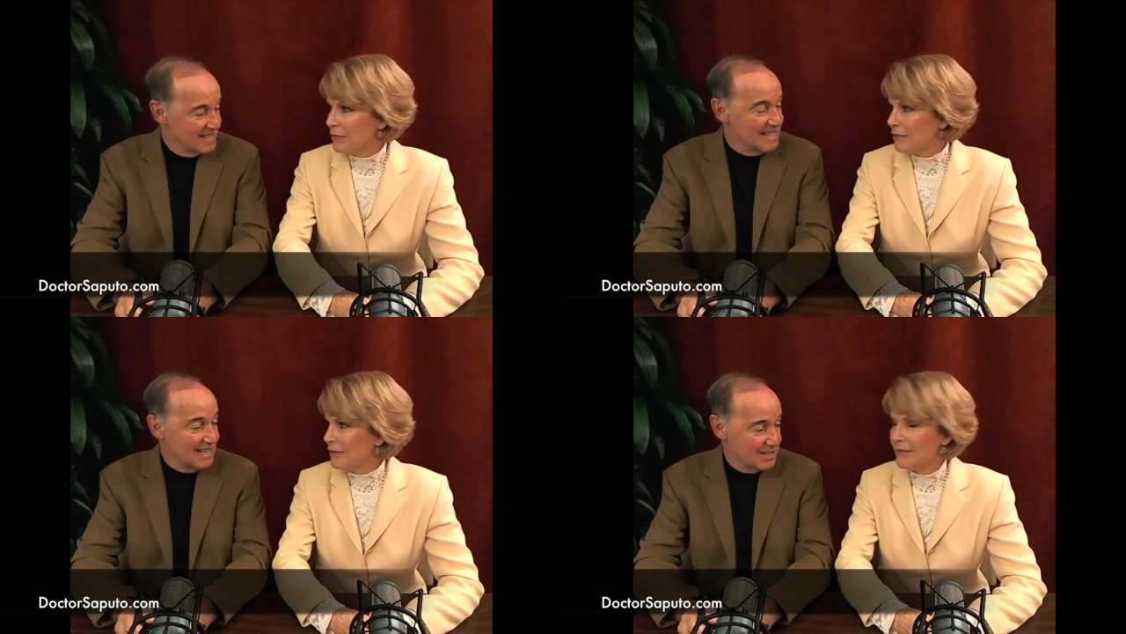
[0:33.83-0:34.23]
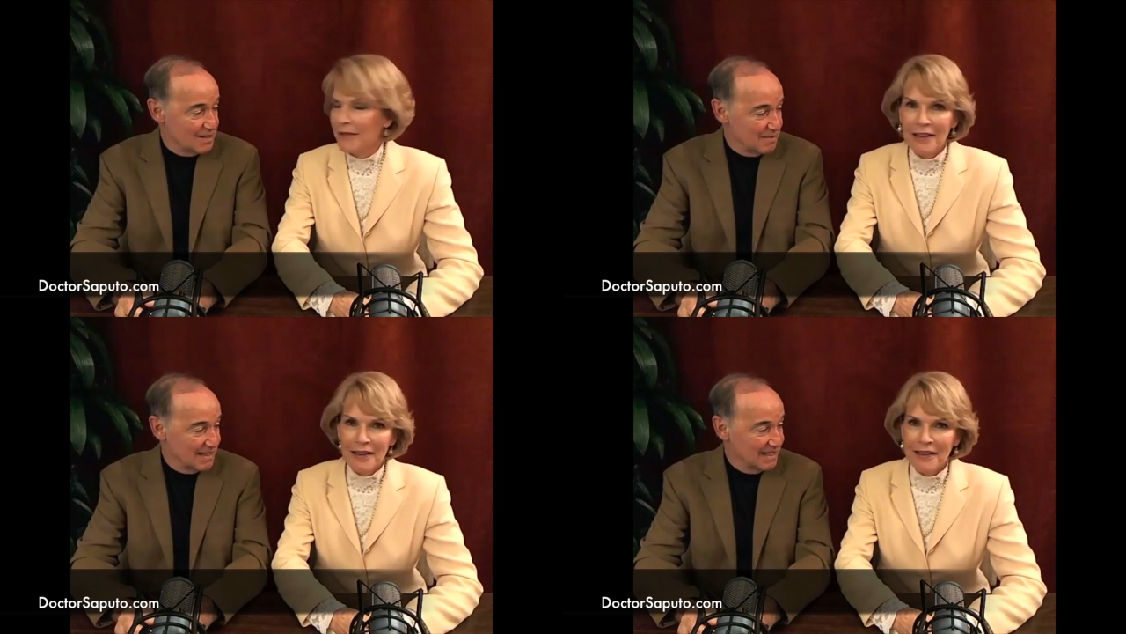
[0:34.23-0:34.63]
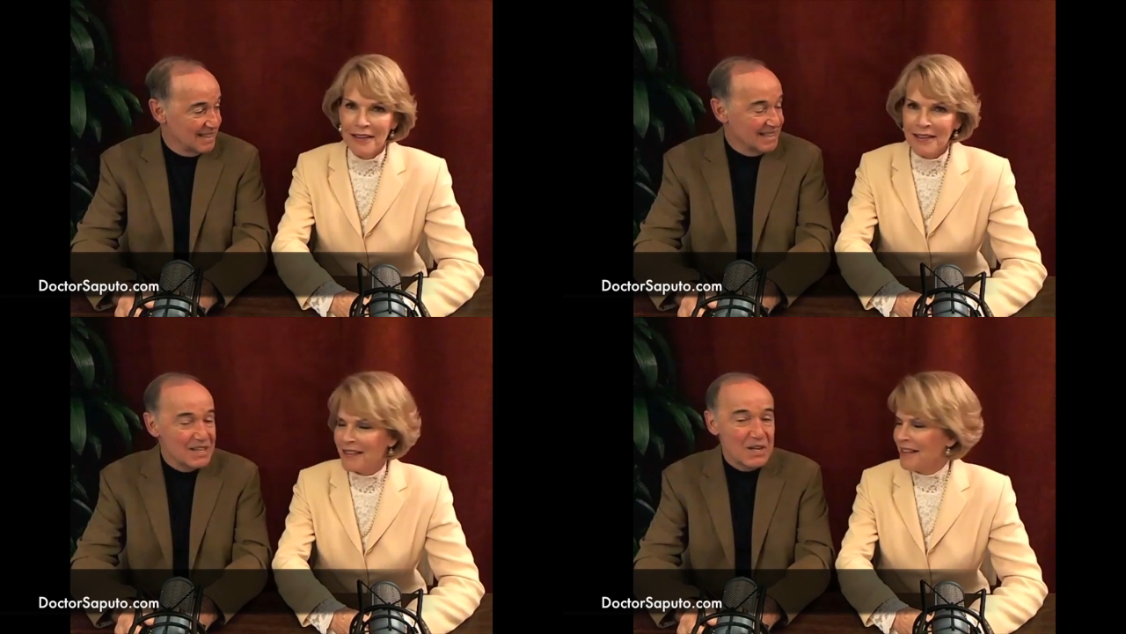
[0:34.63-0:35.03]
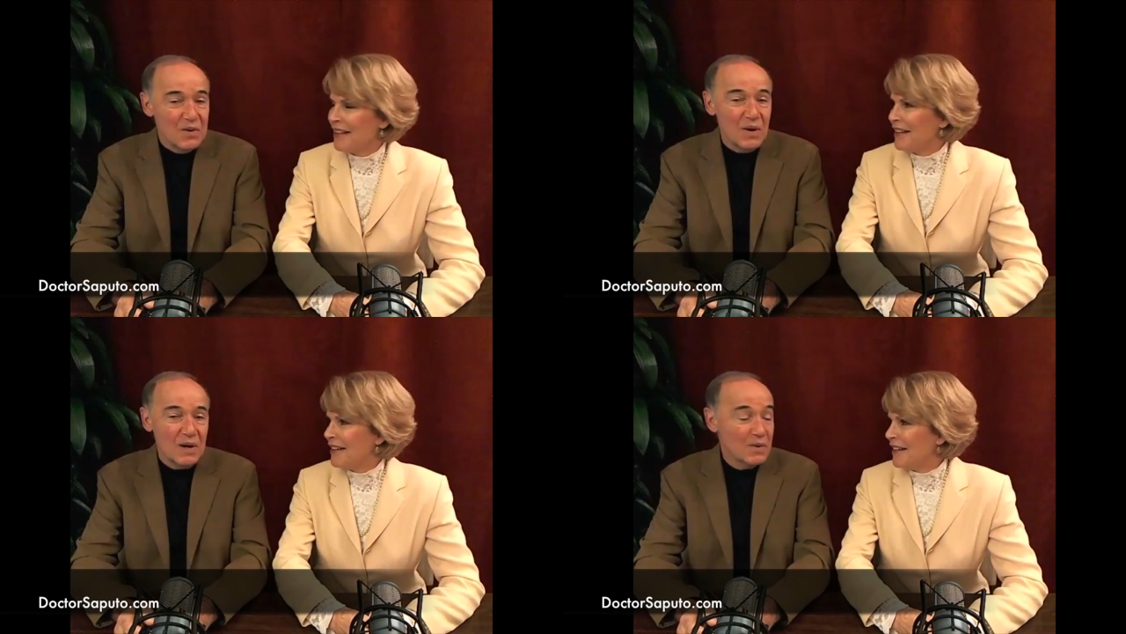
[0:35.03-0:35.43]
Speaker 1: Isn't that something?
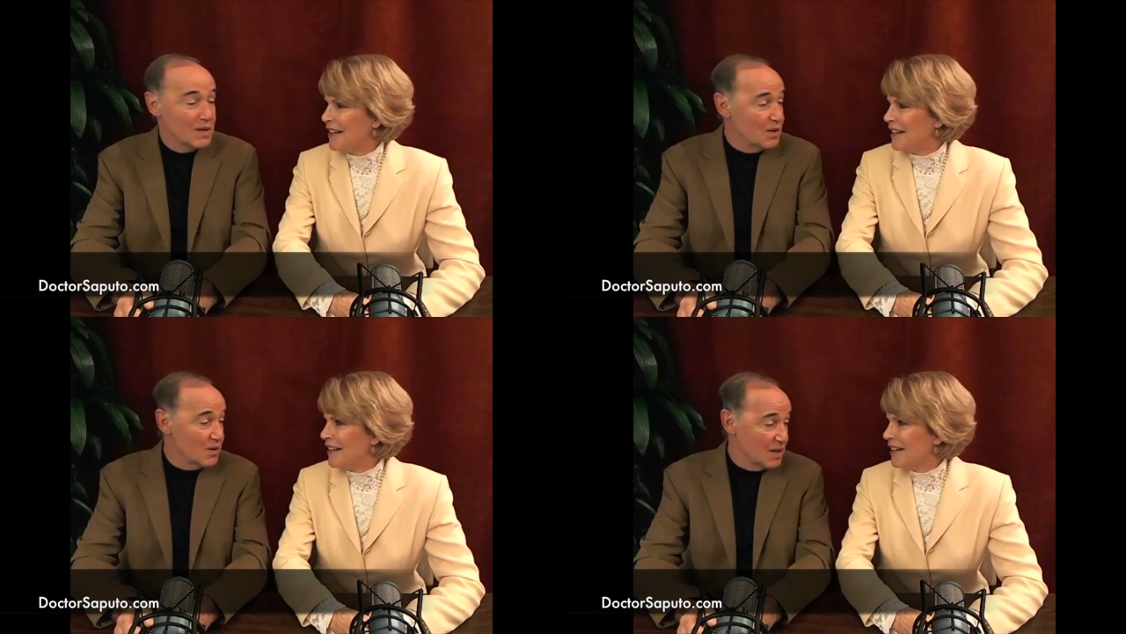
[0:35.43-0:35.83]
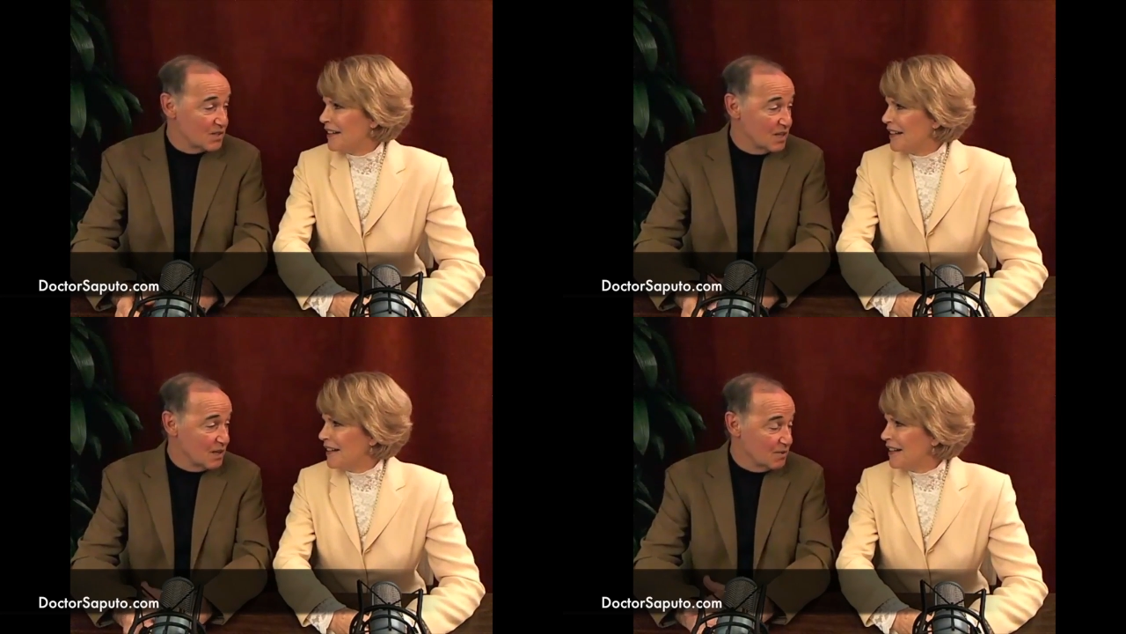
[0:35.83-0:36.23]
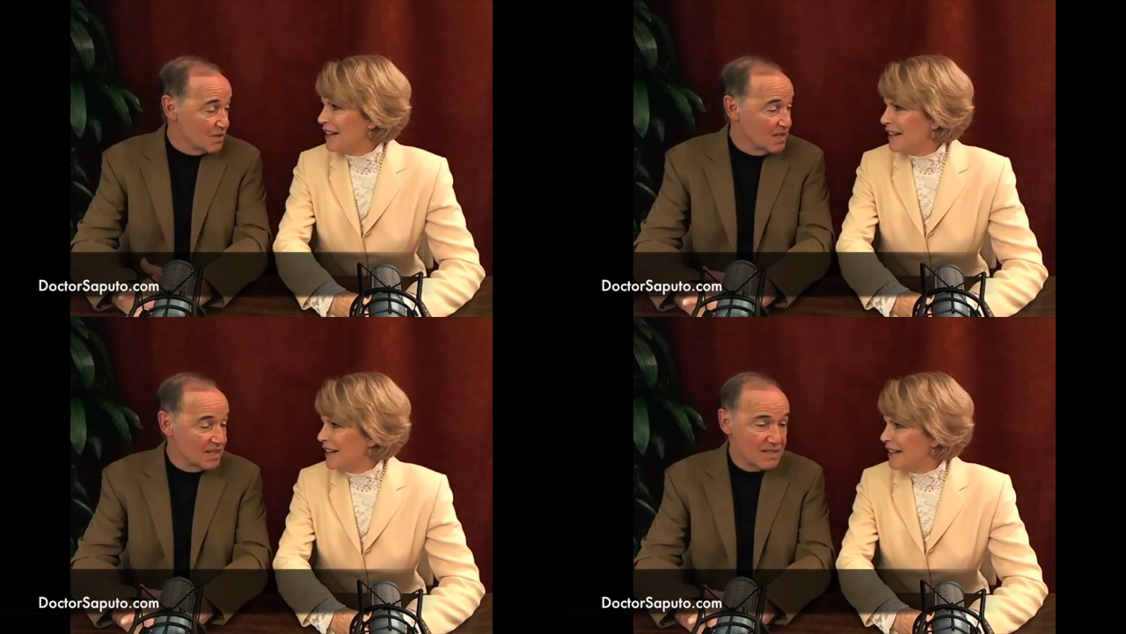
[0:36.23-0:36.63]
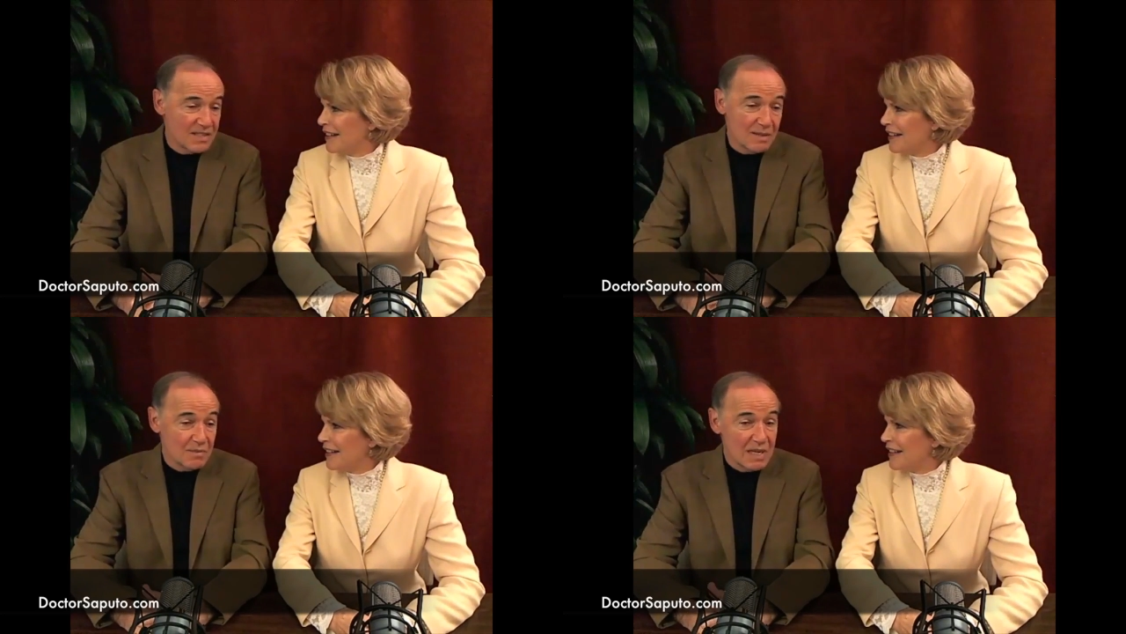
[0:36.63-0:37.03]
well, we know a study was done
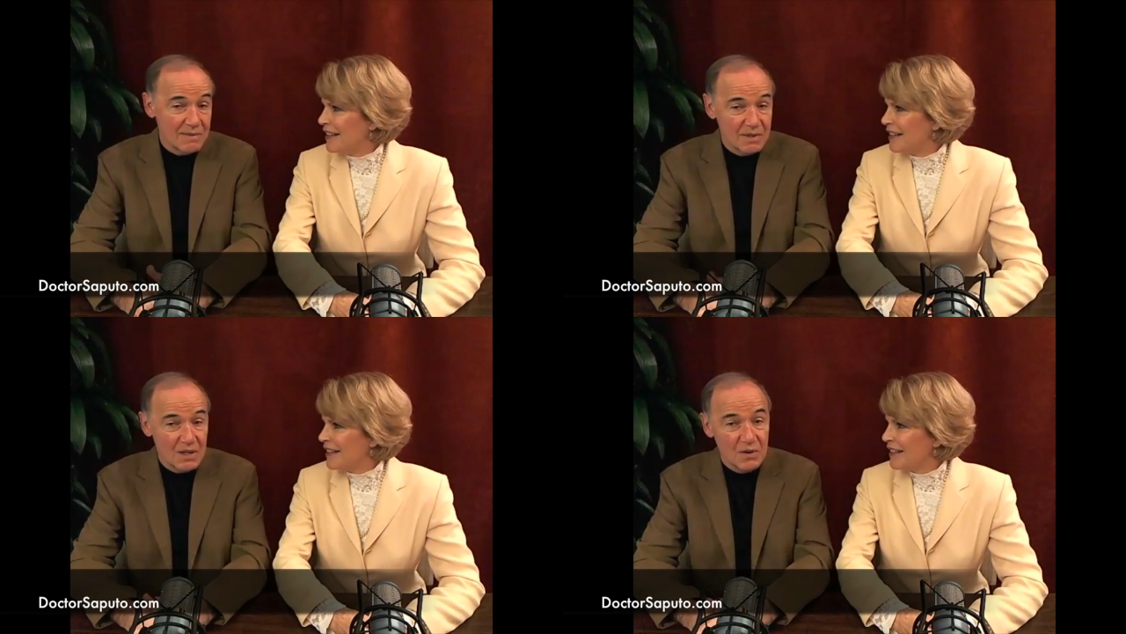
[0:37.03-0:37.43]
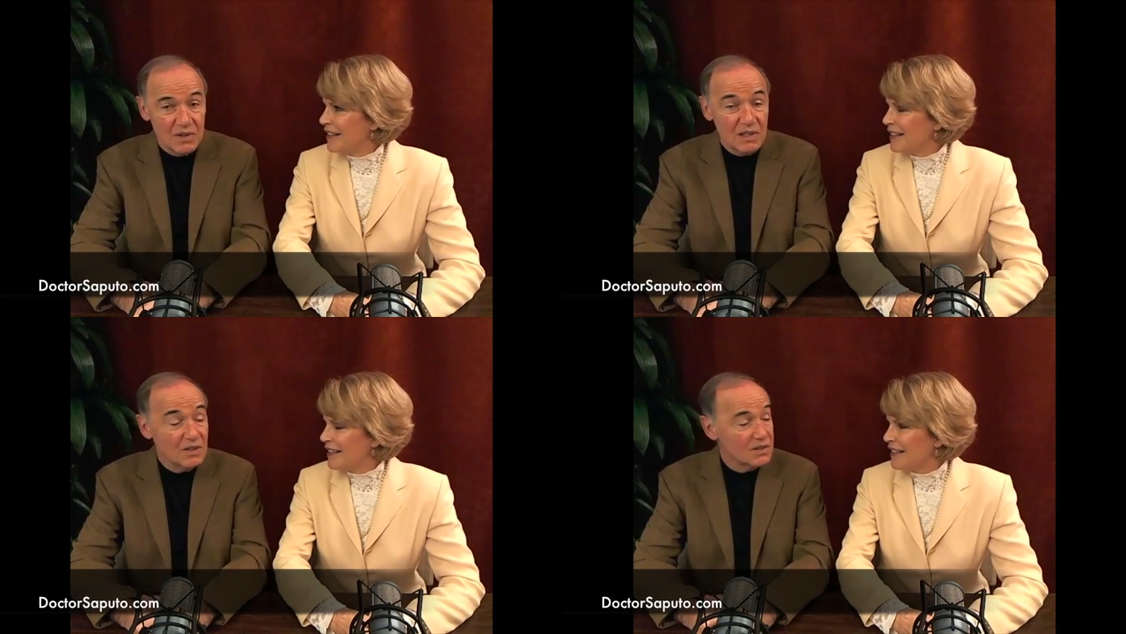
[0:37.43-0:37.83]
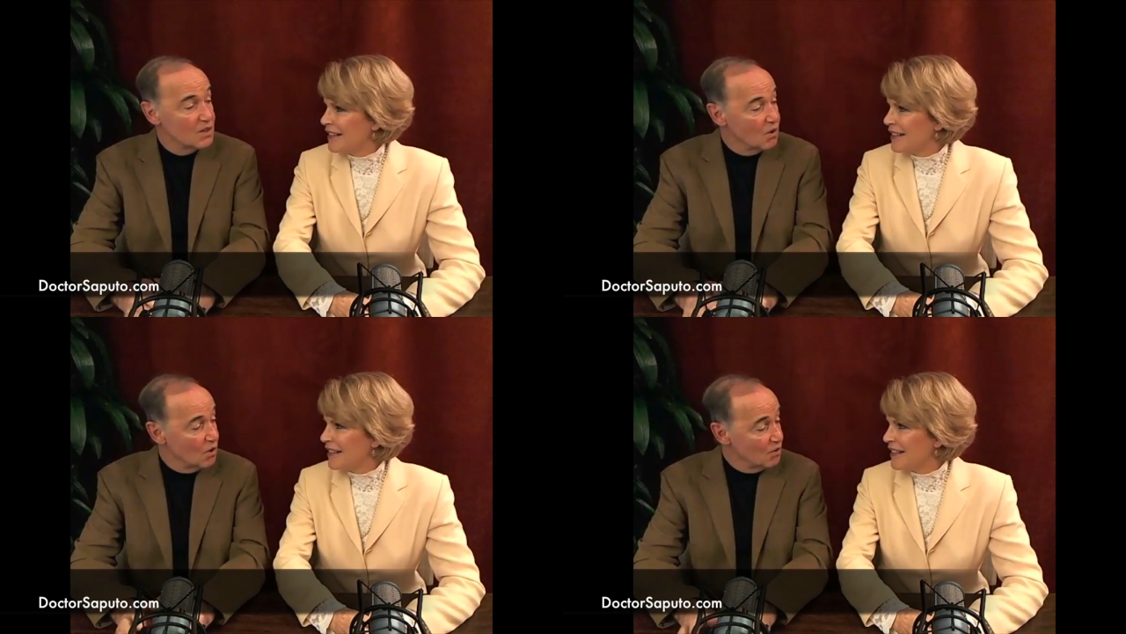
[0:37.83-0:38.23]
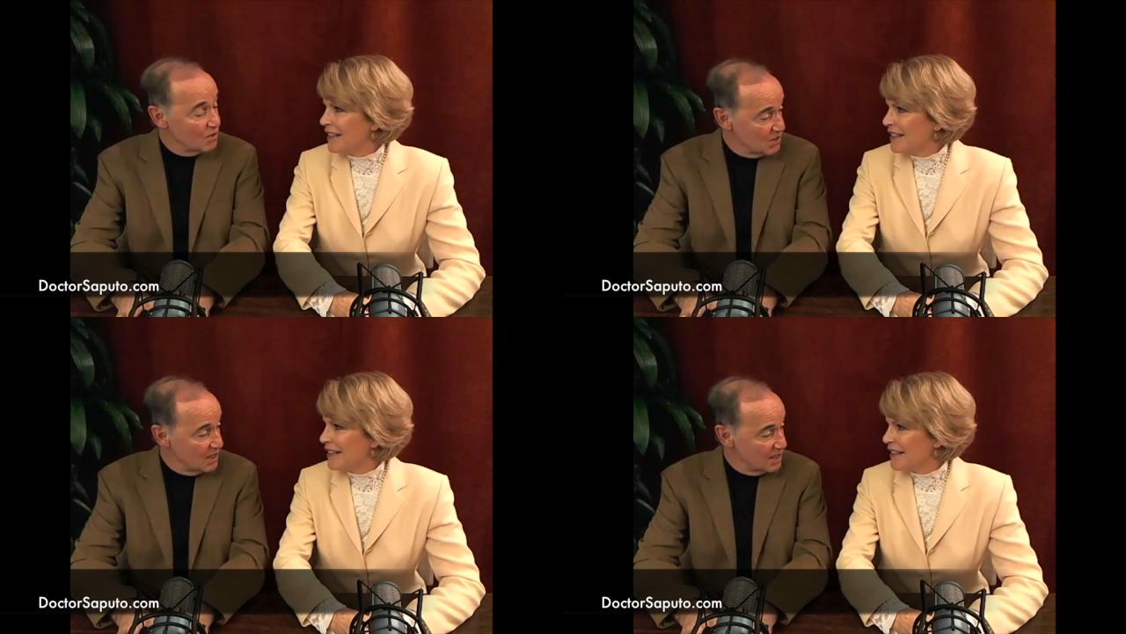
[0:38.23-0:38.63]
some time ago that looked at all the
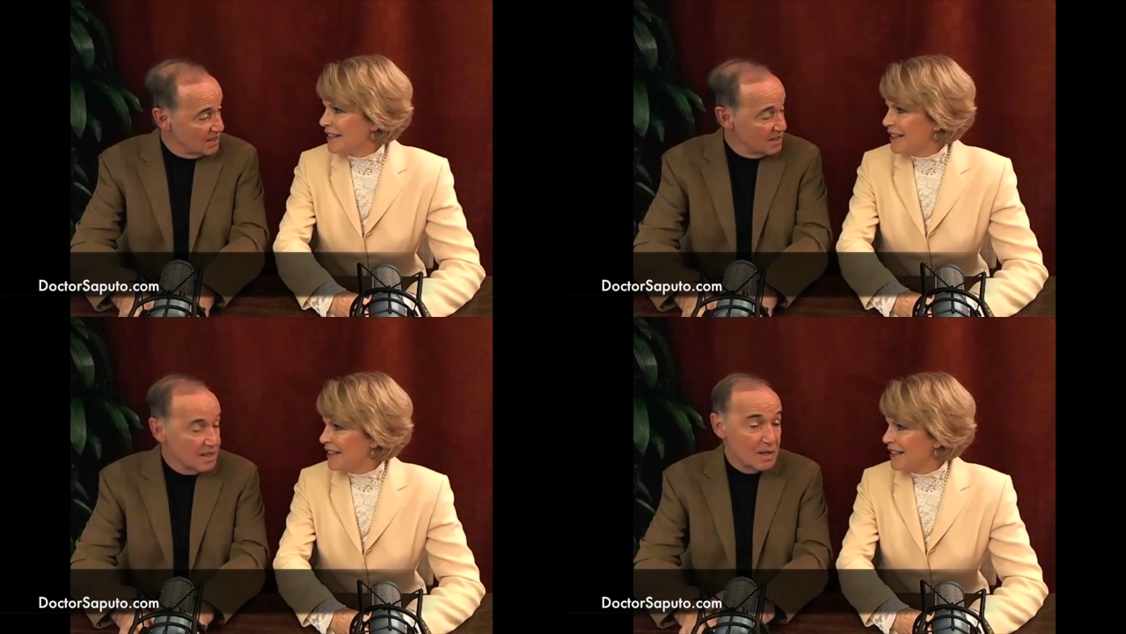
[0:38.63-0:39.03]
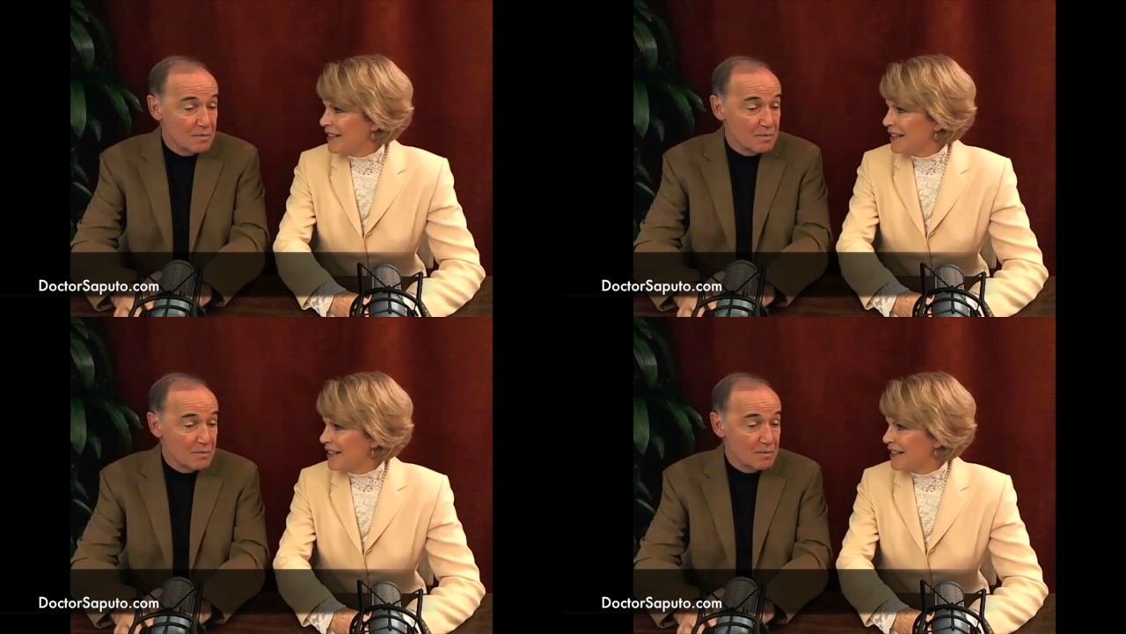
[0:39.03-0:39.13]
studies